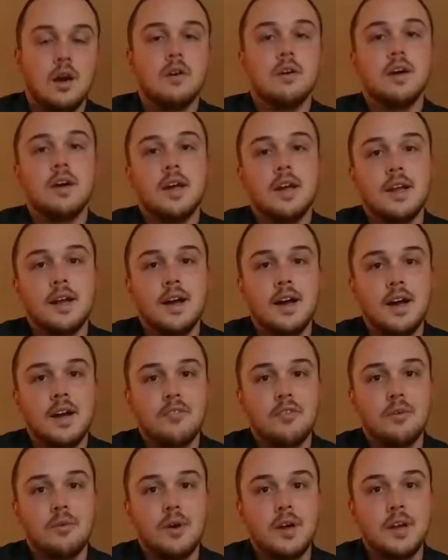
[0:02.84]
All right. Hi,
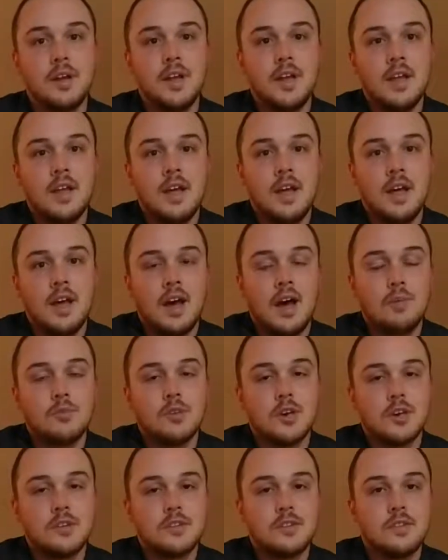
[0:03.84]
everyone. I'm
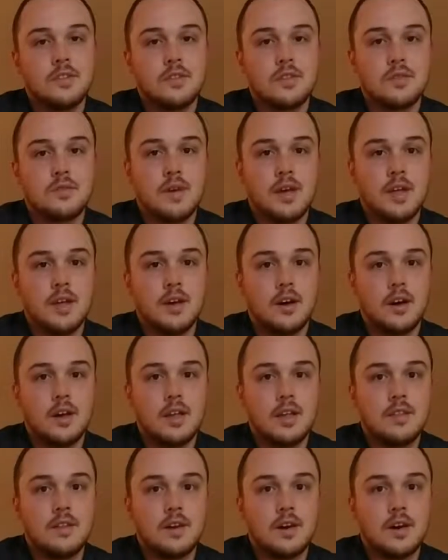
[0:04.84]
Justin. This is Valley
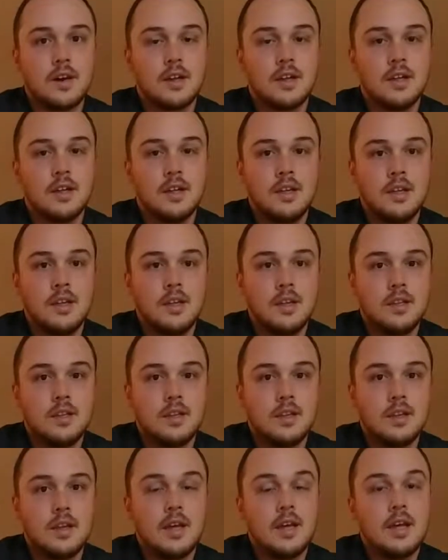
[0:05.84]
Hockey Talk.
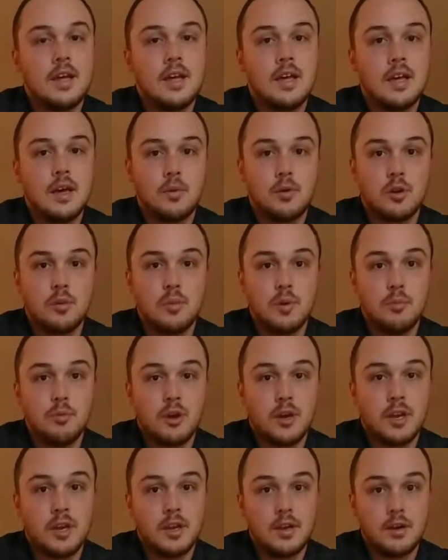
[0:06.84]
Today, I'm going to be
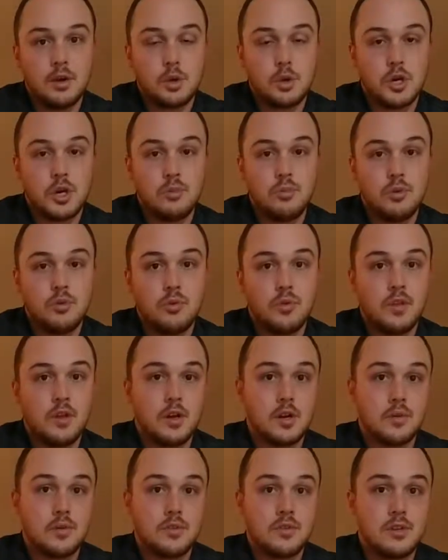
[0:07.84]
breaking down a trade between the
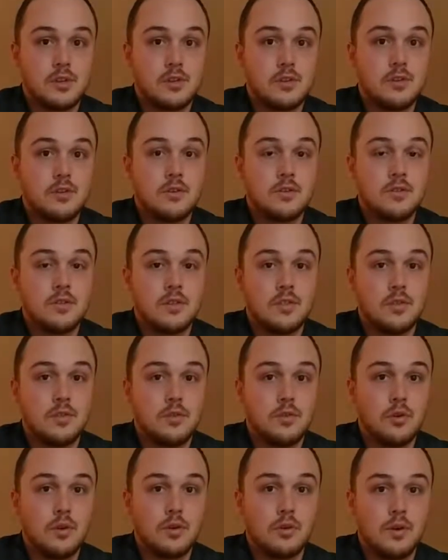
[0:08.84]
Ottawa Senators and the
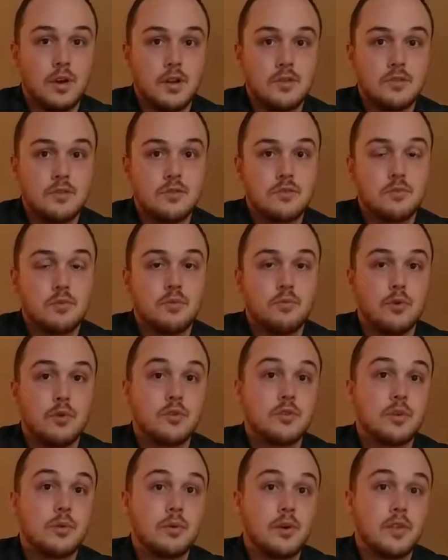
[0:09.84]
New York Rangers. But
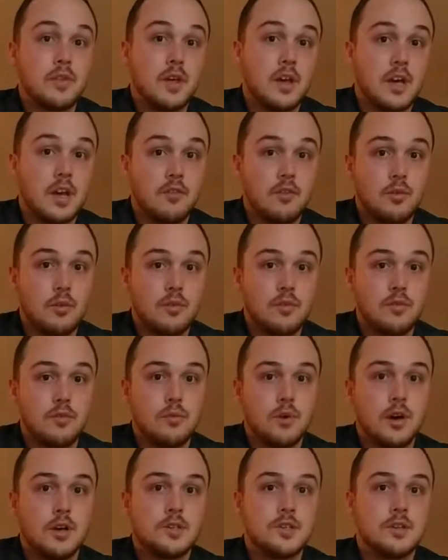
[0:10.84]
first, I want to thank everyone for
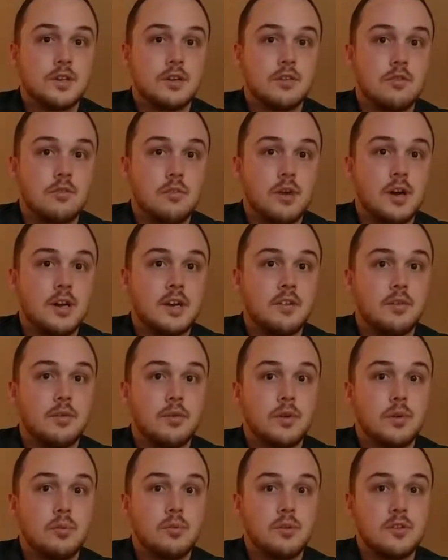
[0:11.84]
watching and remind
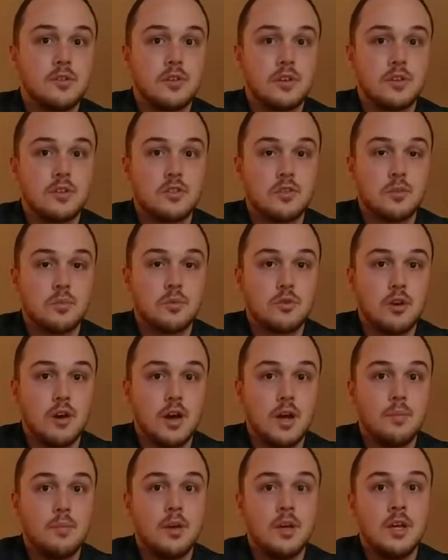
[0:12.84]
everyone to please like and
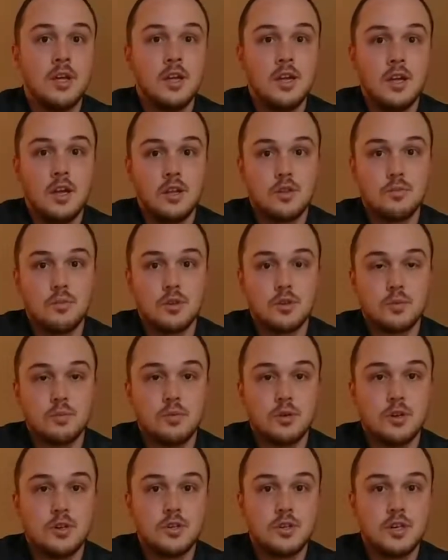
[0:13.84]
subscribe. It's much
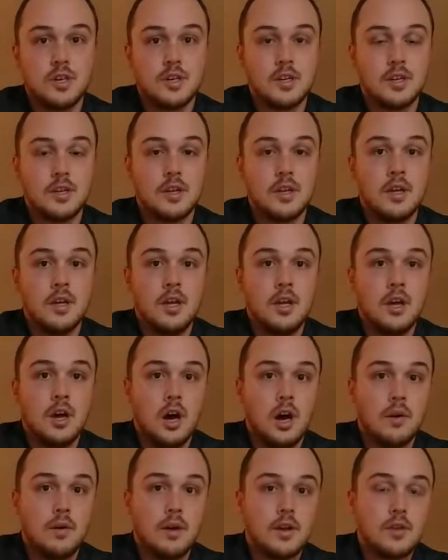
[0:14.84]
appreciated.
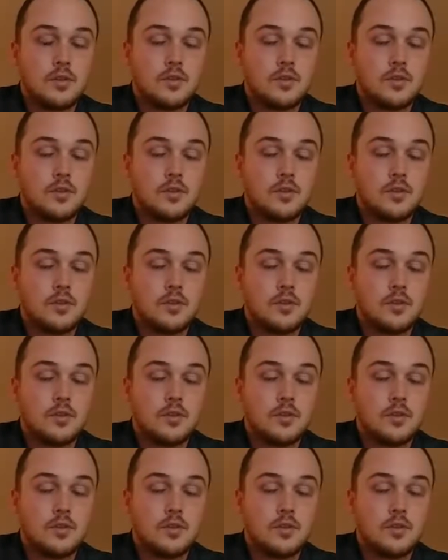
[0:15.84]
All right.